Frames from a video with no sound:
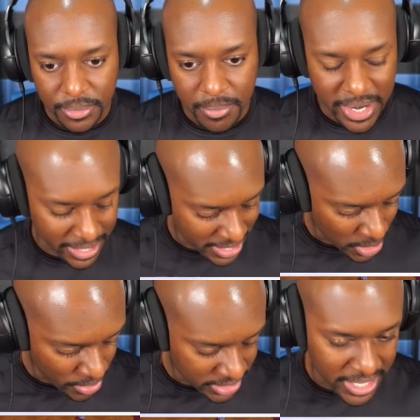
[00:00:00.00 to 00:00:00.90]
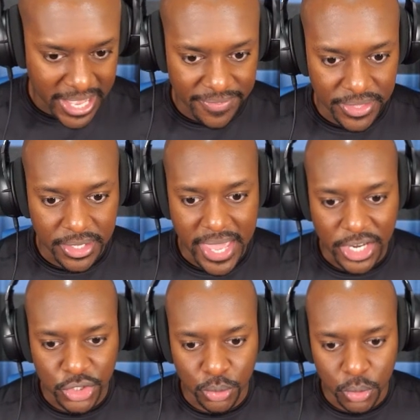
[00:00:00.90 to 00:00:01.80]
Man, I cannot wait to have the
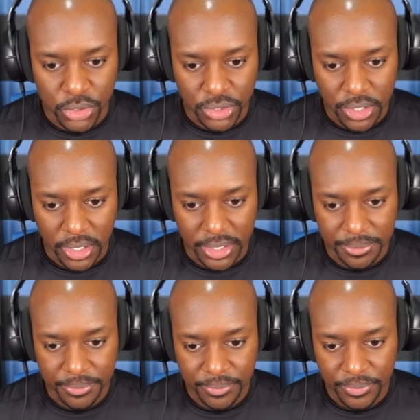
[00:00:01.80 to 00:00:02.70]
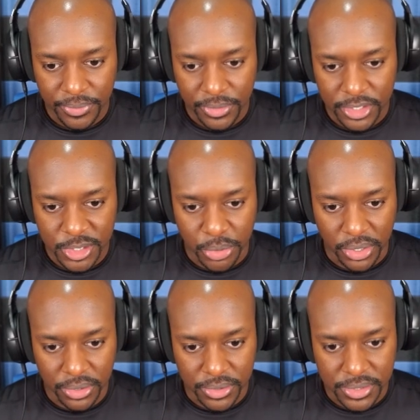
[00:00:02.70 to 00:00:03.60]
actual, what you call it,
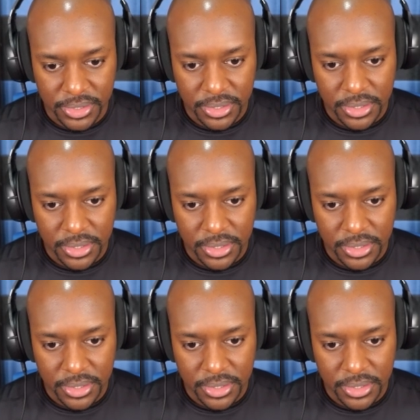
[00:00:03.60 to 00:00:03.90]
sprinklers.